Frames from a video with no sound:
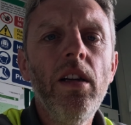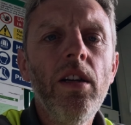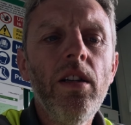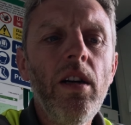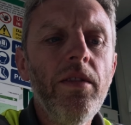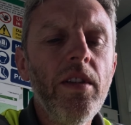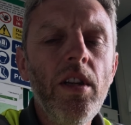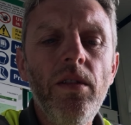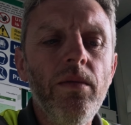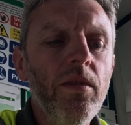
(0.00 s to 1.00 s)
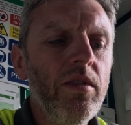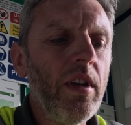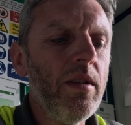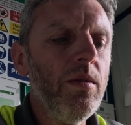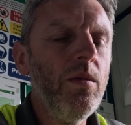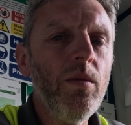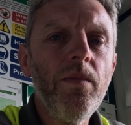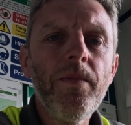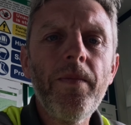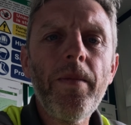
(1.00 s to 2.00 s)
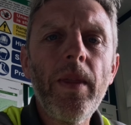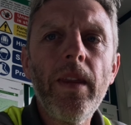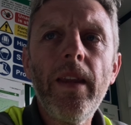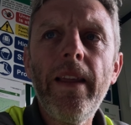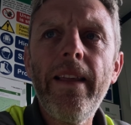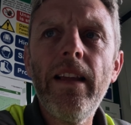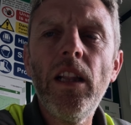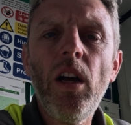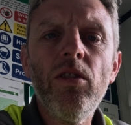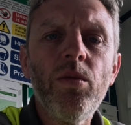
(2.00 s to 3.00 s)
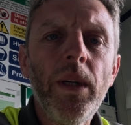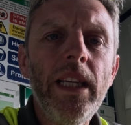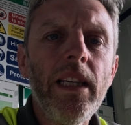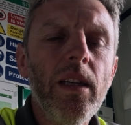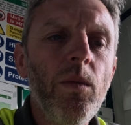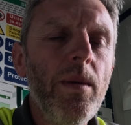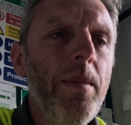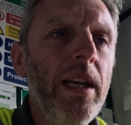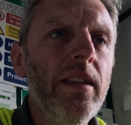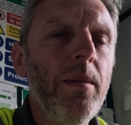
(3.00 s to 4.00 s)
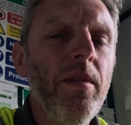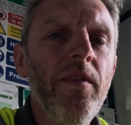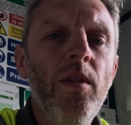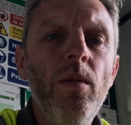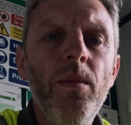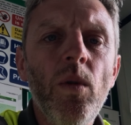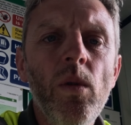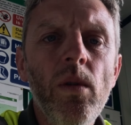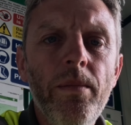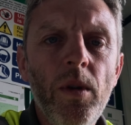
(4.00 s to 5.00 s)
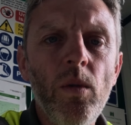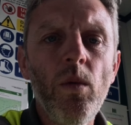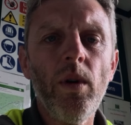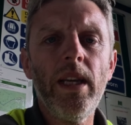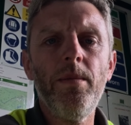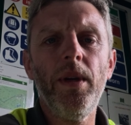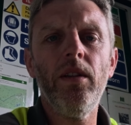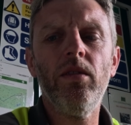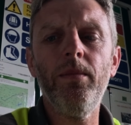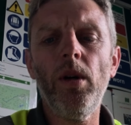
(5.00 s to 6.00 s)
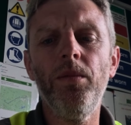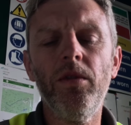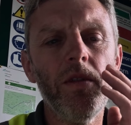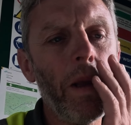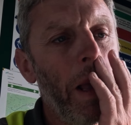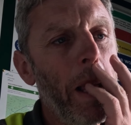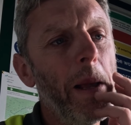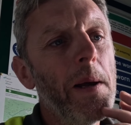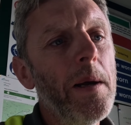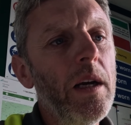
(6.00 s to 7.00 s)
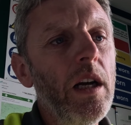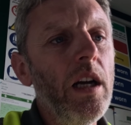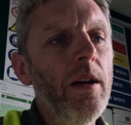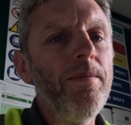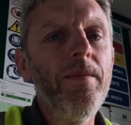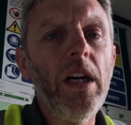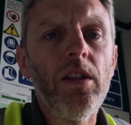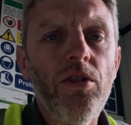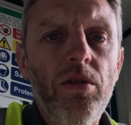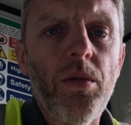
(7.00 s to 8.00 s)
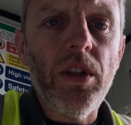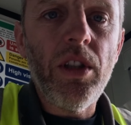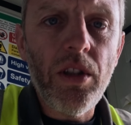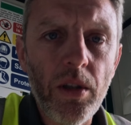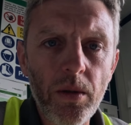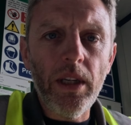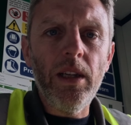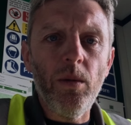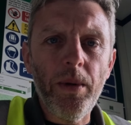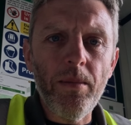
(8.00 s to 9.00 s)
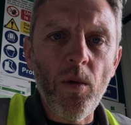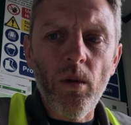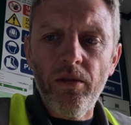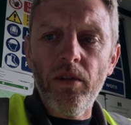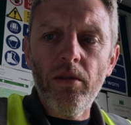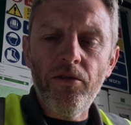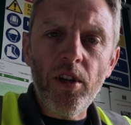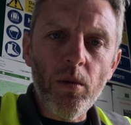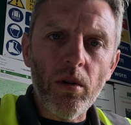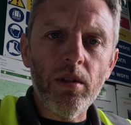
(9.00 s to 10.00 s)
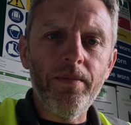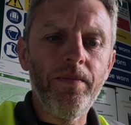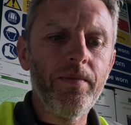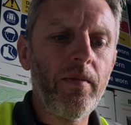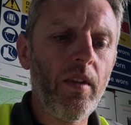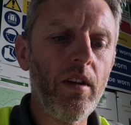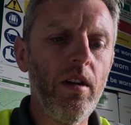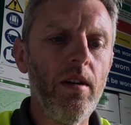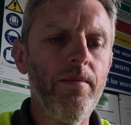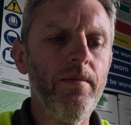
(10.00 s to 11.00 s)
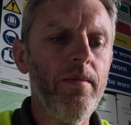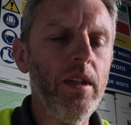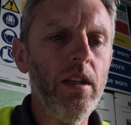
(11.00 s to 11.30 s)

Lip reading: Good afternoon. So last week we picked up a few more Milwaukee bits and bobs, and I just wanted to do a little bit more of a review on them.